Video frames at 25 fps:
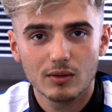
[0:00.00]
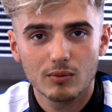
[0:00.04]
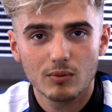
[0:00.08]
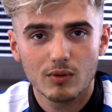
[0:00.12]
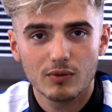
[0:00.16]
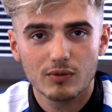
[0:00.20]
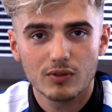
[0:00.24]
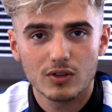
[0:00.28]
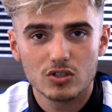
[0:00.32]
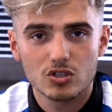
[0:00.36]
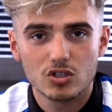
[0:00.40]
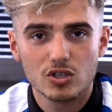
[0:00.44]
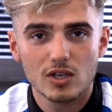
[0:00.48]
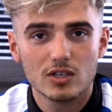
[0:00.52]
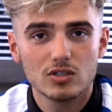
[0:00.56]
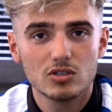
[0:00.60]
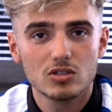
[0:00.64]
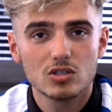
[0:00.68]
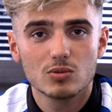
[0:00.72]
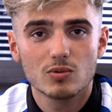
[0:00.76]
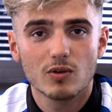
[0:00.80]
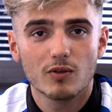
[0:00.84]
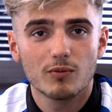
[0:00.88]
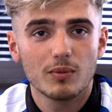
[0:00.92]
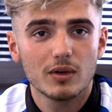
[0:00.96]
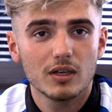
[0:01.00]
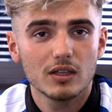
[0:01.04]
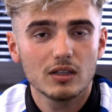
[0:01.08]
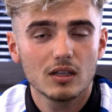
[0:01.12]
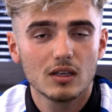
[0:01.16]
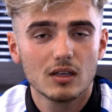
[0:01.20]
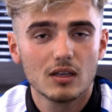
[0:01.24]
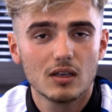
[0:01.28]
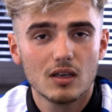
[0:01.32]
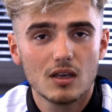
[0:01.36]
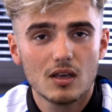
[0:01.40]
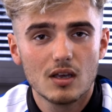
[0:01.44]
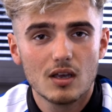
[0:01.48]
with the changes we've made.
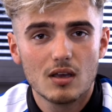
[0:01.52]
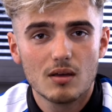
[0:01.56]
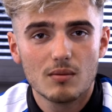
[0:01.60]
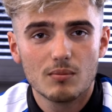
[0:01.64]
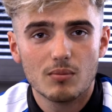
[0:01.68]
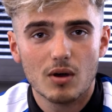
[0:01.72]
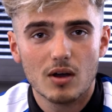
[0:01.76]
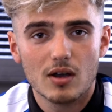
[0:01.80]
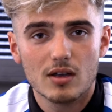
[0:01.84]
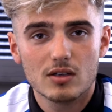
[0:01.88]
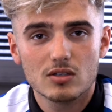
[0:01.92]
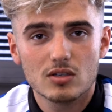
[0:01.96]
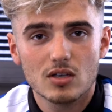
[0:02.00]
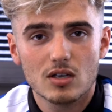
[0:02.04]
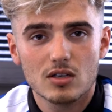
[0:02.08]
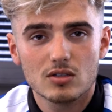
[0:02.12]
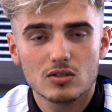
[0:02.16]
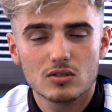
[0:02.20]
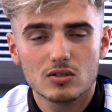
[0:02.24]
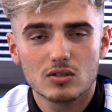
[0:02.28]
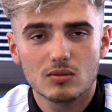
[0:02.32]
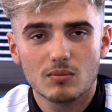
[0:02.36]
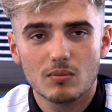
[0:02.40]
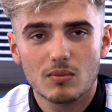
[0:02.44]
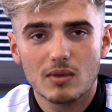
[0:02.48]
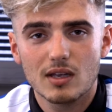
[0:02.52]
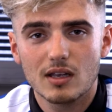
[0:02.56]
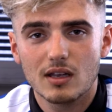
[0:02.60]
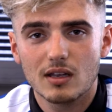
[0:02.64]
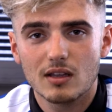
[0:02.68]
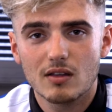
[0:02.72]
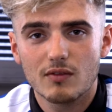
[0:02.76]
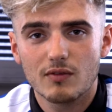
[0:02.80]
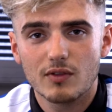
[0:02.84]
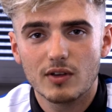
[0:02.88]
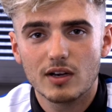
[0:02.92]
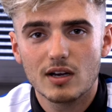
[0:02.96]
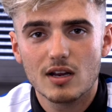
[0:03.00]
But it's making
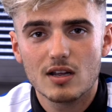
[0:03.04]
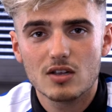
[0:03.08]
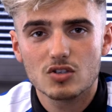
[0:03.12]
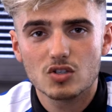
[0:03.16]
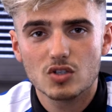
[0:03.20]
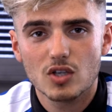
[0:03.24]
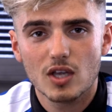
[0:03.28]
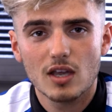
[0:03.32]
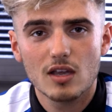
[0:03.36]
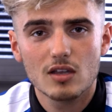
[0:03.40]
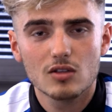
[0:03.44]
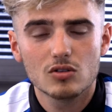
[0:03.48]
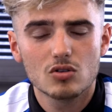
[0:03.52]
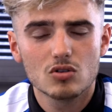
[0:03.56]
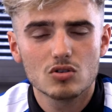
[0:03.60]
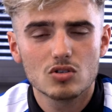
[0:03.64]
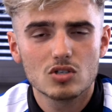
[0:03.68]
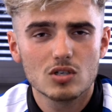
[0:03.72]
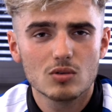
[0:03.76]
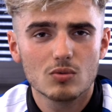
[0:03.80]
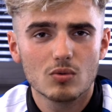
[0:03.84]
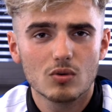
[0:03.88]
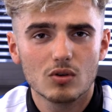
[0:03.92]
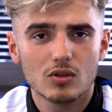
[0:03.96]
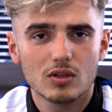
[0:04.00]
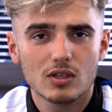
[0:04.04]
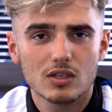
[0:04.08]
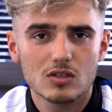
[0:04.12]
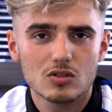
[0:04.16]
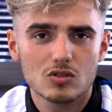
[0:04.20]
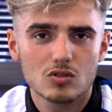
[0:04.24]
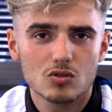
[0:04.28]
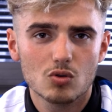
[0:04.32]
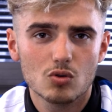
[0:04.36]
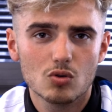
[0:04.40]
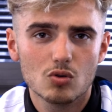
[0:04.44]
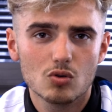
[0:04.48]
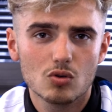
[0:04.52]
it very exciting to see what
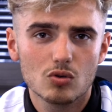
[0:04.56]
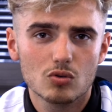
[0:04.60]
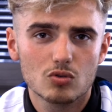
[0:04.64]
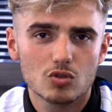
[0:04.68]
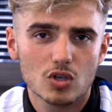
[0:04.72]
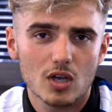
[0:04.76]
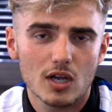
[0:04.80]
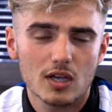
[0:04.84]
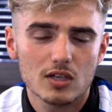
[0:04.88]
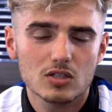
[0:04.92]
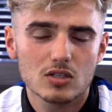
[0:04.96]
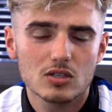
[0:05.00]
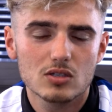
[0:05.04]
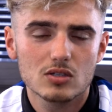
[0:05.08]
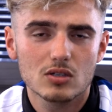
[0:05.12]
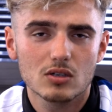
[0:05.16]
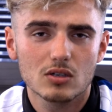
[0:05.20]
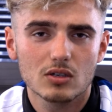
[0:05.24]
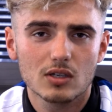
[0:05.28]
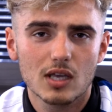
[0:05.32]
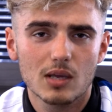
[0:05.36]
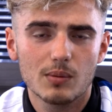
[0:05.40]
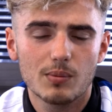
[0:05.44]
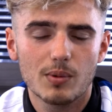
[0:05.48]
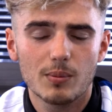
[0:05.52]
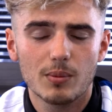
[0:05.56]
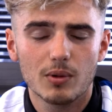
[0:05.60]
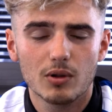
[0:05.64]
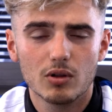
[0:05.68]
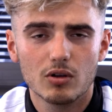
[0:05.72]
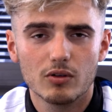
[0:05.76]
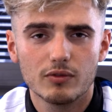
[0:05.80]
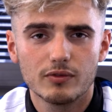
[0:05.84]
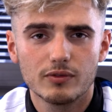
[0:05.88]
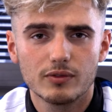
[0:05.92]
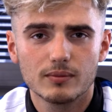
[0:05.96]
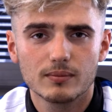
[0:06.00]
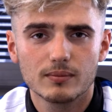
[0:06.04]
these new chassis are capable of.